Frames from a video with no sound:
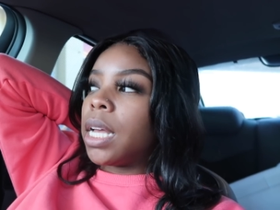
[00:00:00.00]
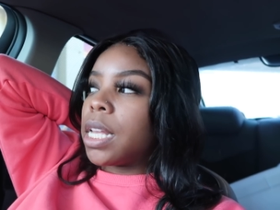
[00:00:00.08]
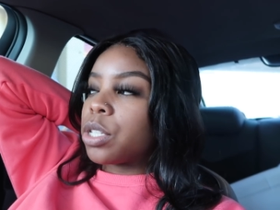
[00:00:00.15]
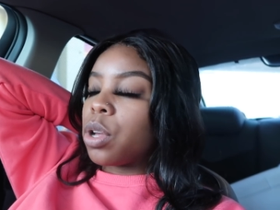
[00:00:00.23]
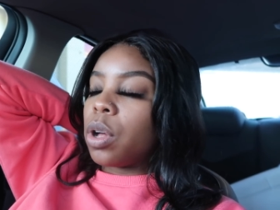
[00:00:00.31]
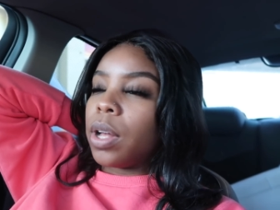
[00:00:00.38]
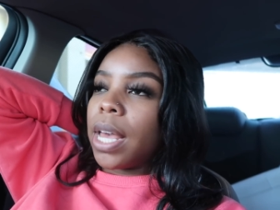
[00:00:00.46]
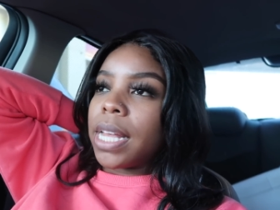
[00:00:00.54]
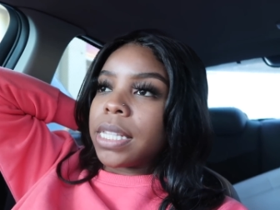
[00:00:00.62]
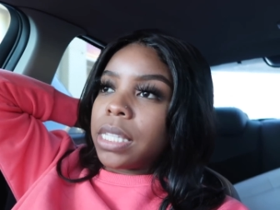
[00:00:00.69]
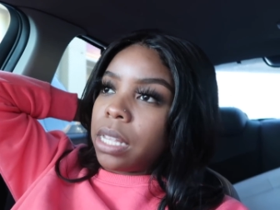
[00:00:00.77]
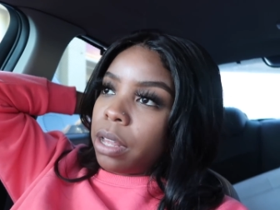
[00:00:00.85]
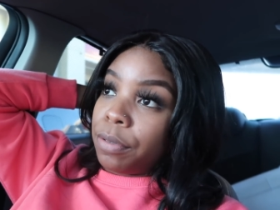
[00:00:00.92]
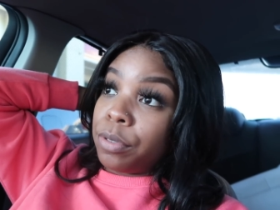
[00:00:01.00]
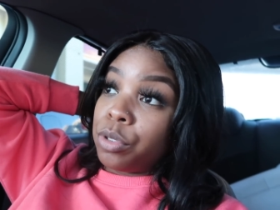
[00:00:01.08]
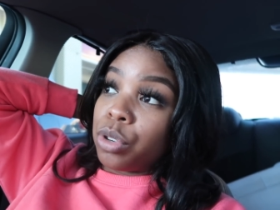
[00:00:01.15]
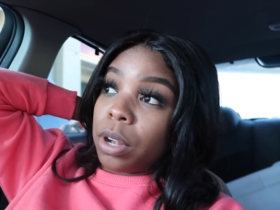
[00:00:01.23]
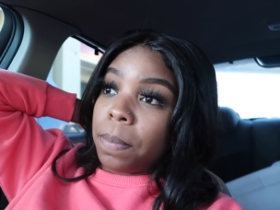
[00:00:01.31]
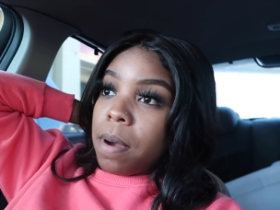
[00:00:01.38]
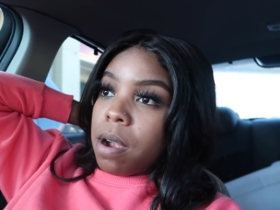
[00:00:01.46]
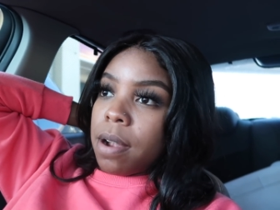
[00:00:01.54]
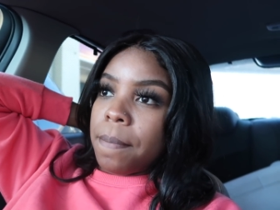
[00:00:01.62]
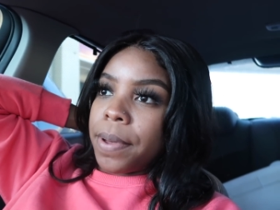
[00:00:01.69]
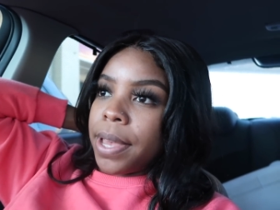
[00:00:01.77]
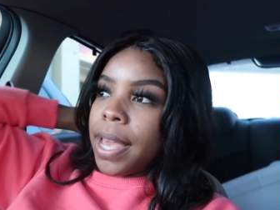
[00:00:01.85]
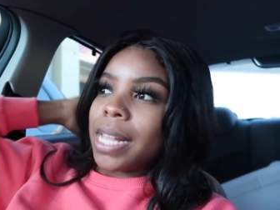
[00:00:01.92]
it's called ATL Food Truck
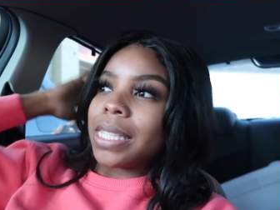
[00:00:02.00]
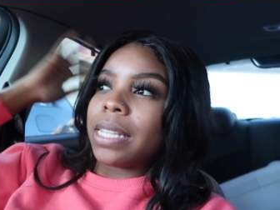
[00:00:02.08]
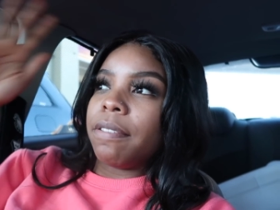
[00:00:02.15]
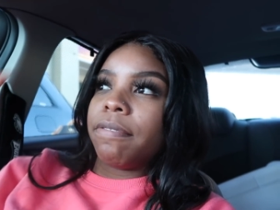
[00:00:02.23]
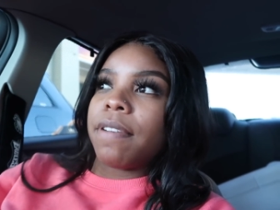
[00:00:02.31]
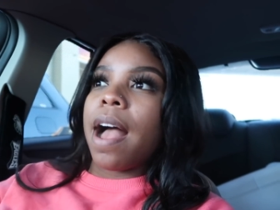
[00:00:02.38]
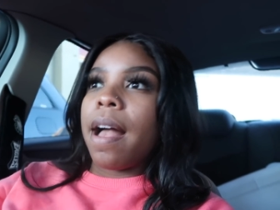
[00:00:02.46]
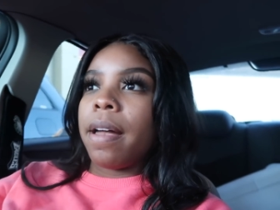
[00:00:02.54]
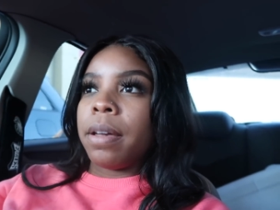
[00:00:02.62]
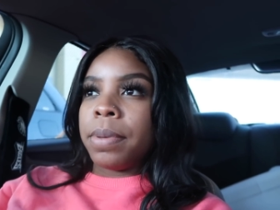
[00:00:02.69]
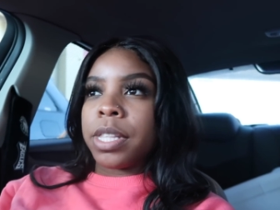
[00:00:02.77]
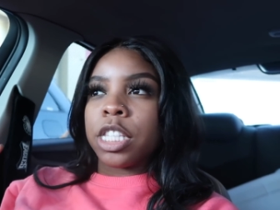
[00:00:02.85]
Park, but it's a vibe.